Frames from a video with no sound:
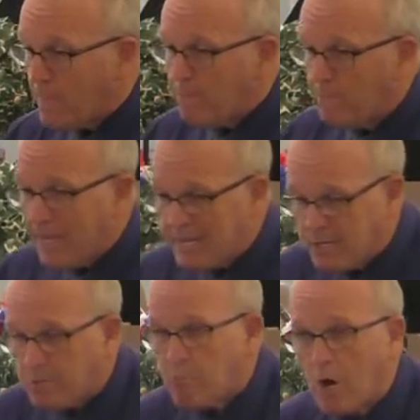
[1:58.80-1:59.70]
is
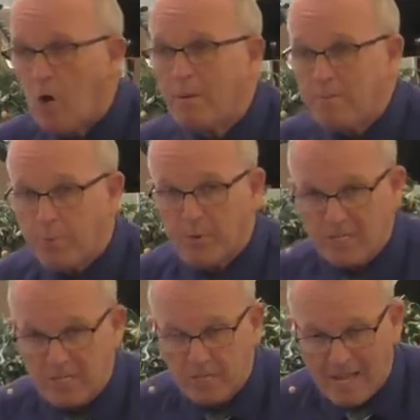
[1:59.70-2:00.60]
in Rome in
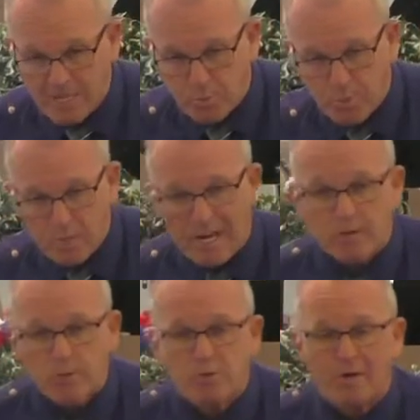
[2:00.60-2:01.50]
prison. That's where the letter's written